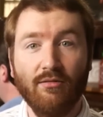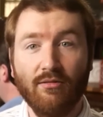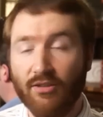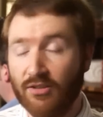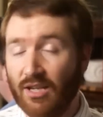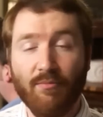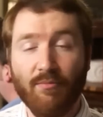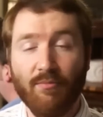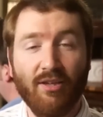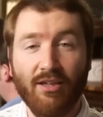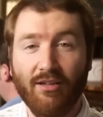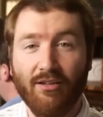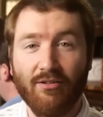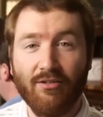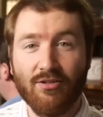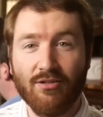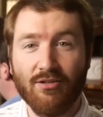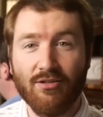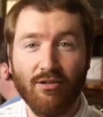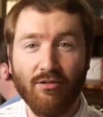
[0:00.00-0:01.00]
the same
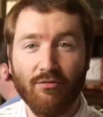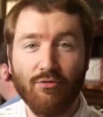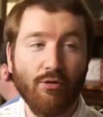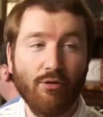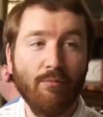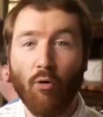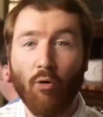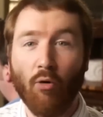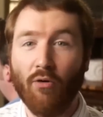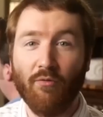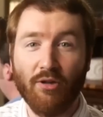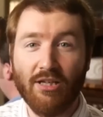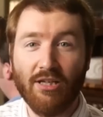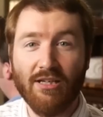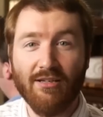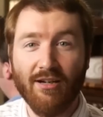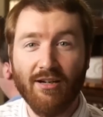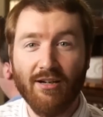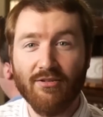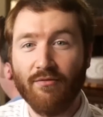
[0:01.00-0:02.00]
things, doing more of what
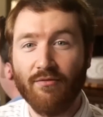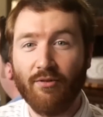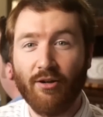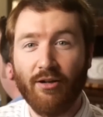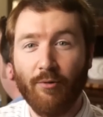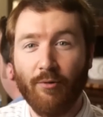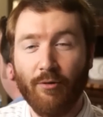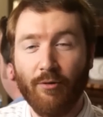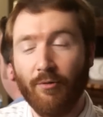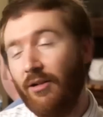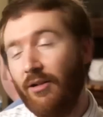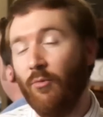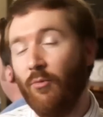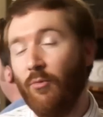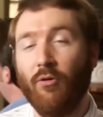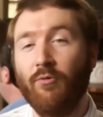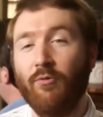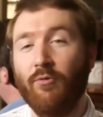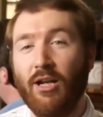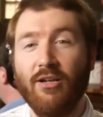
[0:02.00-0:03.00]
he does on Friday 101 and
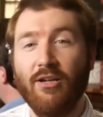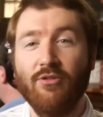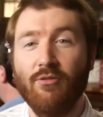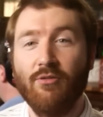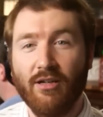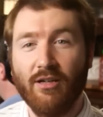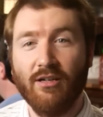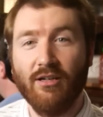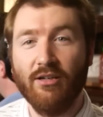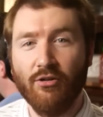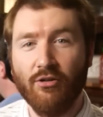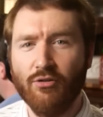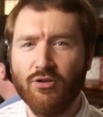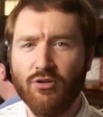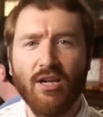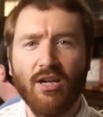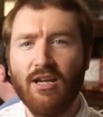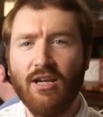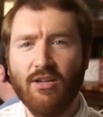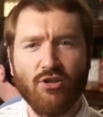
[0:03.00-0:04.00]
more of what I do on Indie
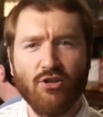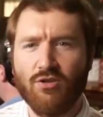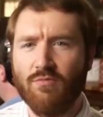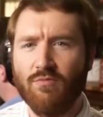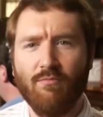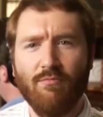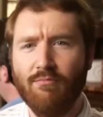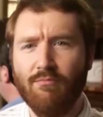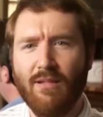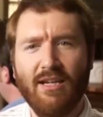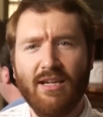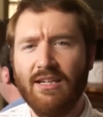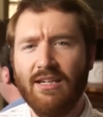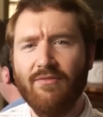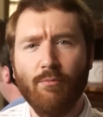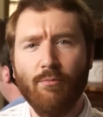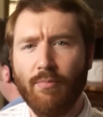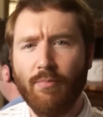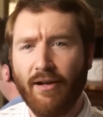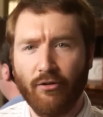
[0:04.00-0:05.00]
News. Just make it
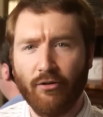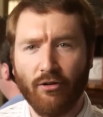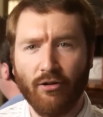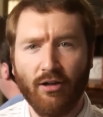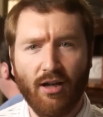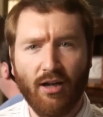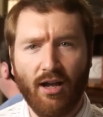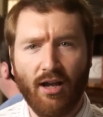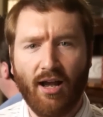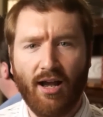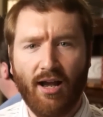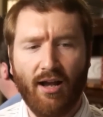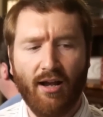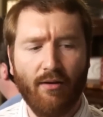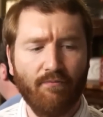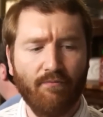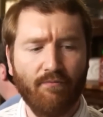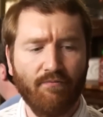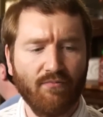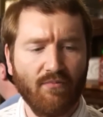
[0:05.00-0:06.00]
even better.
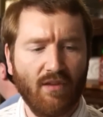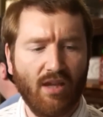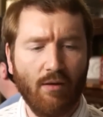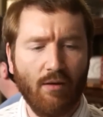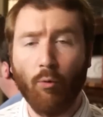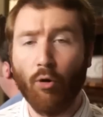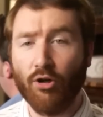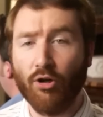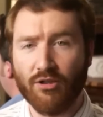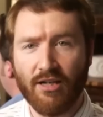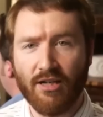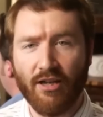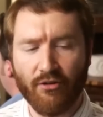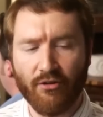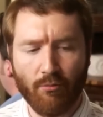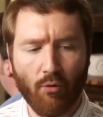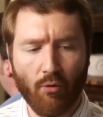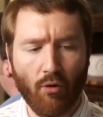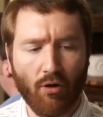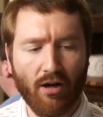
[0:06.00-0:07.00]
And work
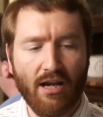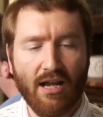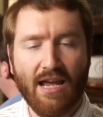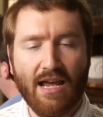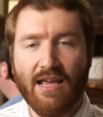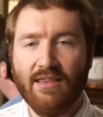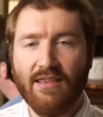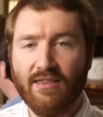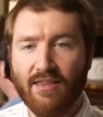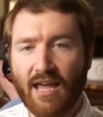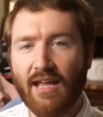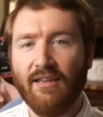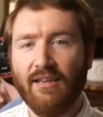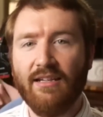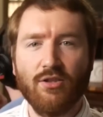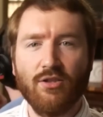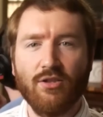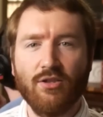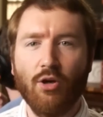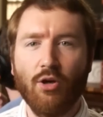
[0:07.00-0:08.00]
together more. That
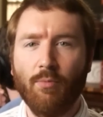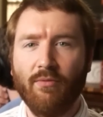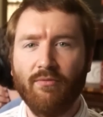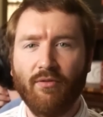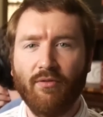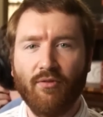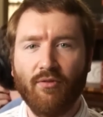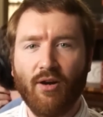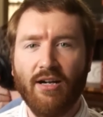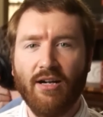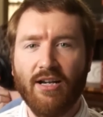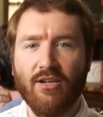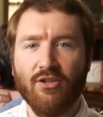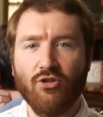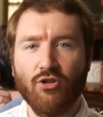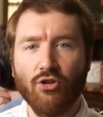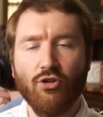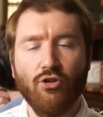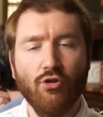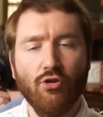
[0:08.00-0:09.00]
leaves us open for Fridays
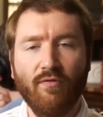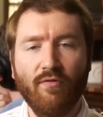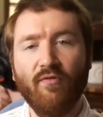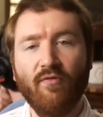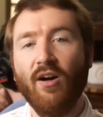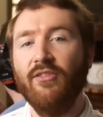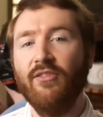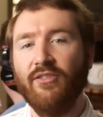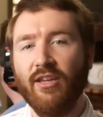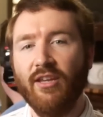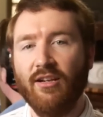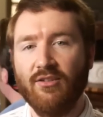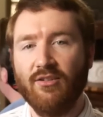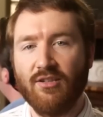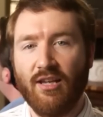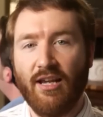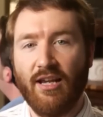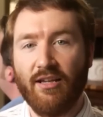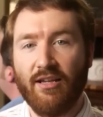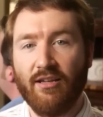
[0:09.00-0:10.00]
to do fun things
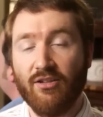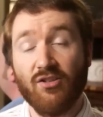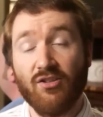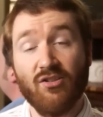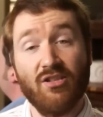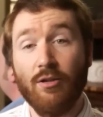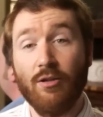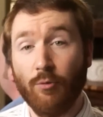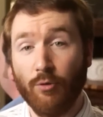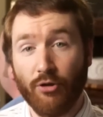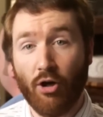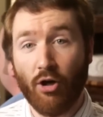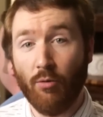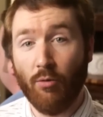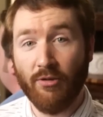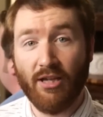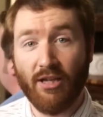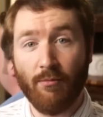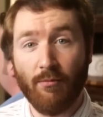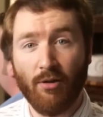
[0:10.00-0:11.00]
like the sequel to
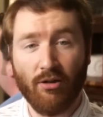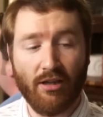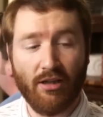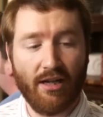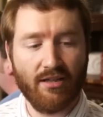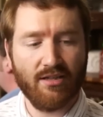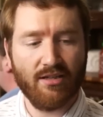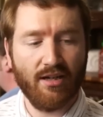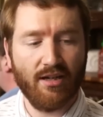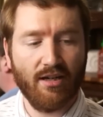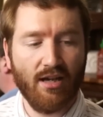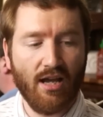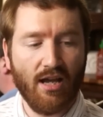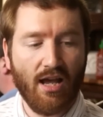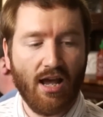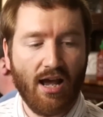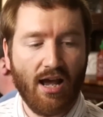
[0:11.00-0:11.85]
Home Without Marlecta.